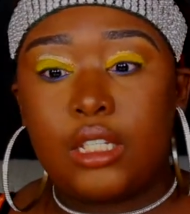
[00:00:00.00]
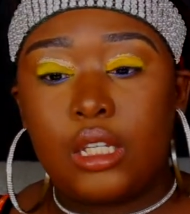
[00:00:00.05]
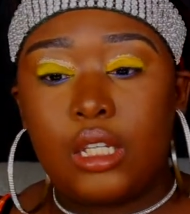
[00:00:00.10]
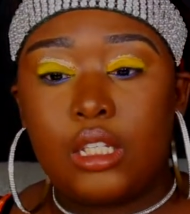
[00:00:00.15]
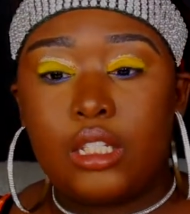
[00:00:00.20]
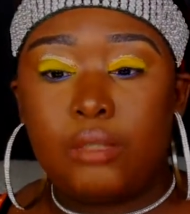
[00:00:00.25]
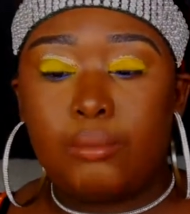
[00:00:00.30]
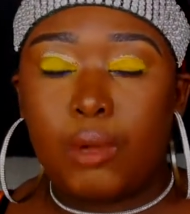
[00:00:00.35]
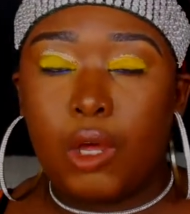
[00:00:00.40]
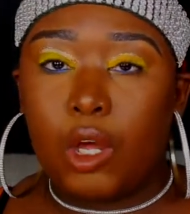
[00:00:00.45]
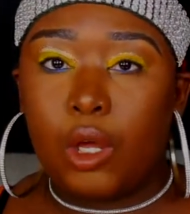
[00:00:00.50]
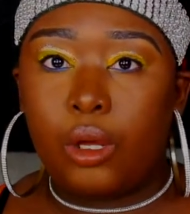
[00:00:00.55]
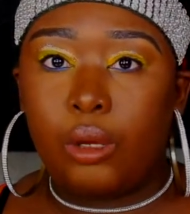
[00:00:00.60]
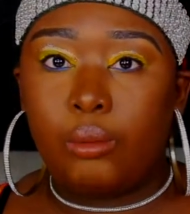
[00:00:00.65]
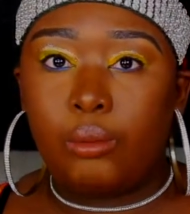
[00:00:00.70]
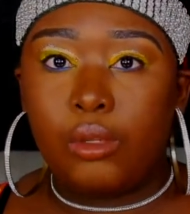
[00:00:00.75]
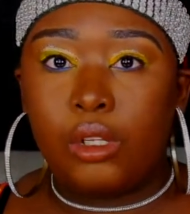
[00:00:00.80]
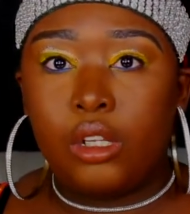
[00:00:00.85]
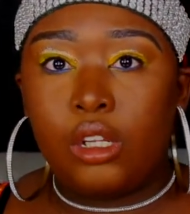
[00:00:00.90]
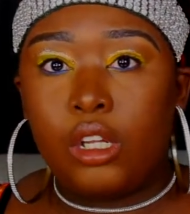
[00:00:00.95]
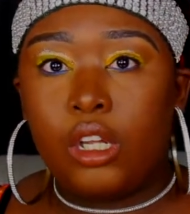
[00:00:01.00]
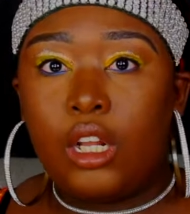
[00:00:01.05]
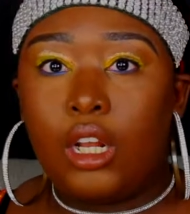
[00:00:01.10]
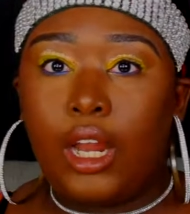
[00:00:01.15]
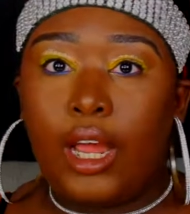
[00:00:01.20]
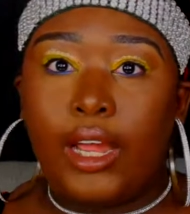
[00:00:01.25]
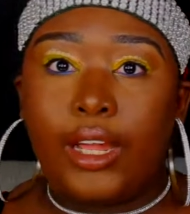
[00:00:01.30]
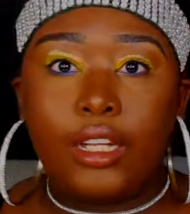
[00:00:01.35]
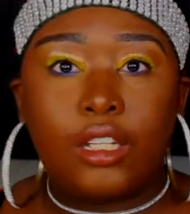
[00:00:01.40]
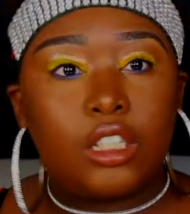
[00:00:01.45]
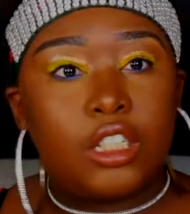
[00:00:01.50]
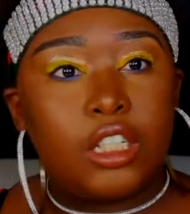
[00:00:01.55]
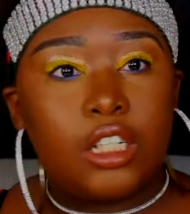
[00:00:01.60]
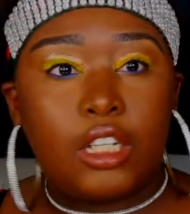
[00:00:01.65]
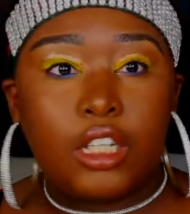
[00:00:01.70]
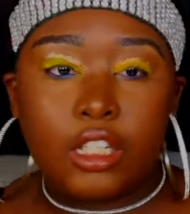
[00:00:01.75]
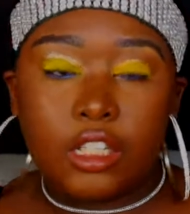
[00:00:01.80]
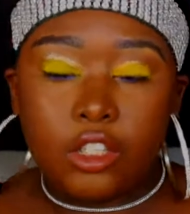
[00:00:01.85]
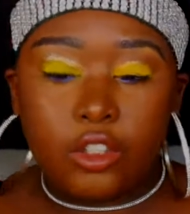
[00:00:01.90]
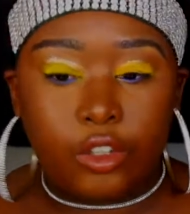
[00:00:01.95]
his mom, like, she
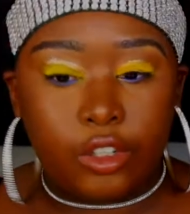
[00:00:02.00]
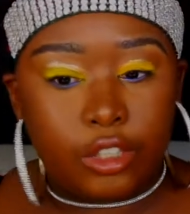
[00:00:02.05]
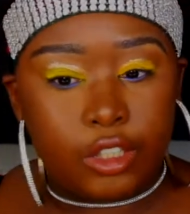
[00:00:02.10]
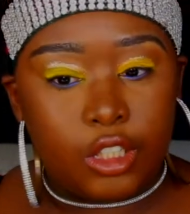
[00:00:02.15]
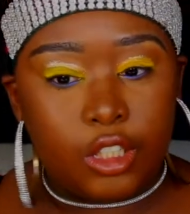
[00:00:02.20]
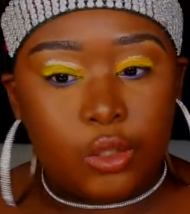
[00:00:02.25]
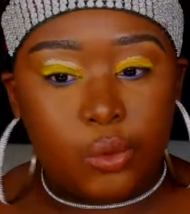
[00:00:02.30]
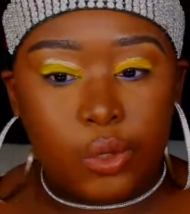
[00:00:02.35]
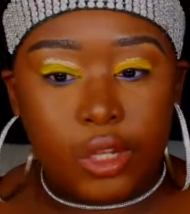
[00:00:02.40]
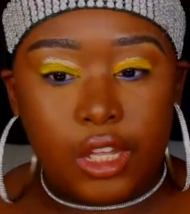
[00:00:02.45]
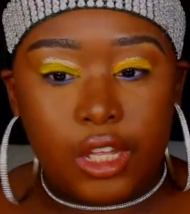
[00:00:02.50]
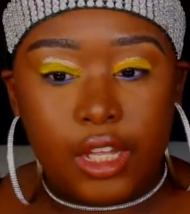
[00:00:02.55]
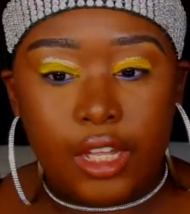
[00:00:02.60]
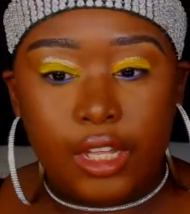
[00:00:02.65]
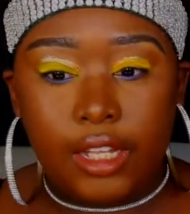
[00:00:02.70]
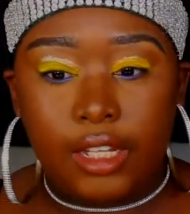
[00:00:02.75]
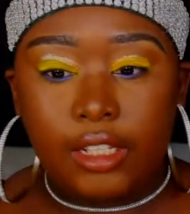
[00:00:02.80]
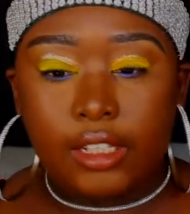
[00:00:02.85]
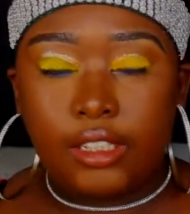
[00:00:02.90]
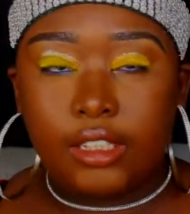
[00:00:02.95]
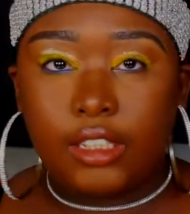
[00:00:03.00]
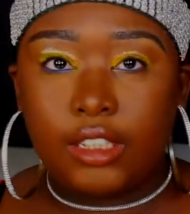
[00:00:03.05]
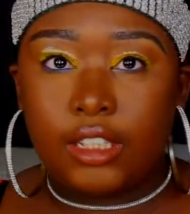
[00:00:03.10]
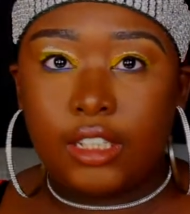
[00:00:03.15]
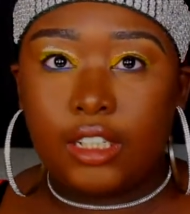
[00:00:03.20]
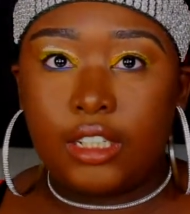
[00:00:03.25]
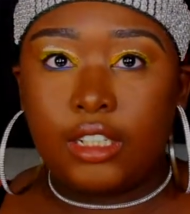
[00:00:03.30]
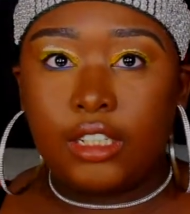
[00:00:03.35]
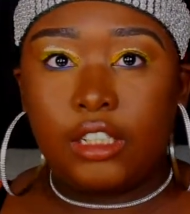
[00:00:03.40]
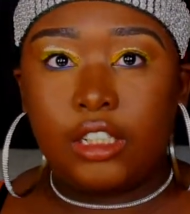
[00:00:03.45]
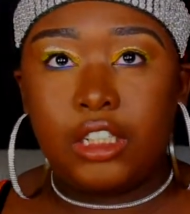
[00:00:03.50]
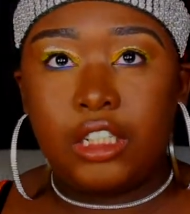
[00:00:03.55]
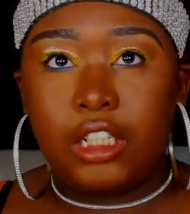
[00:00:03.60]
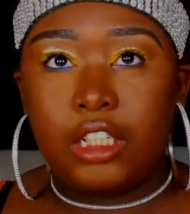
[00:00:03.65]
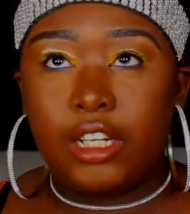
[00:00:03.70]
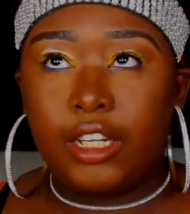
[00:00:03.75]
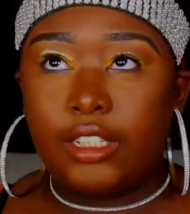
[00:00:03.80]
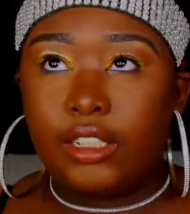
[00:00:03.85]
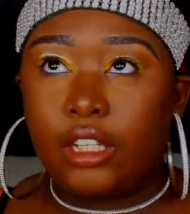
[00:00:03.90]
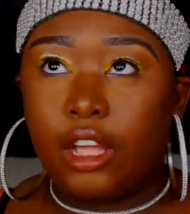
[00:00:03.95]
gets on the swings and she
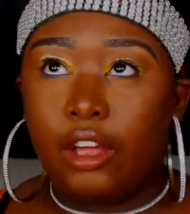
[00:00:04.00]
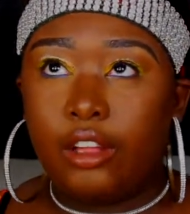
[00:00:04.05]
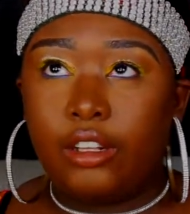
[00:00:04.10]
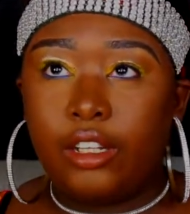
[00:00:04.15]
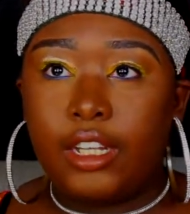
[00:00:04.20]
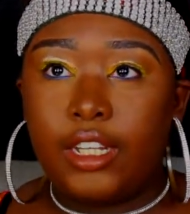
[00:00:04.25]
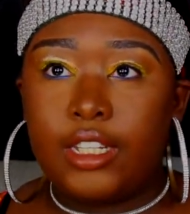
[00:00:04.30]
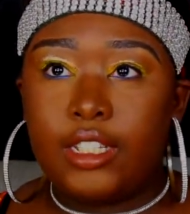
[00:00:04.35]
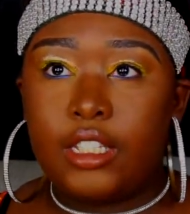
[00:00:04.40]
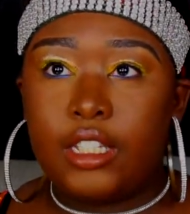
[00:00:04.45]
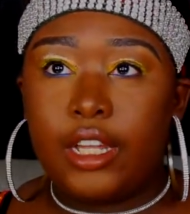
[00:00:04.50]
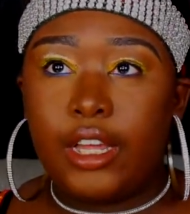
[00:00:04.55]
does all this.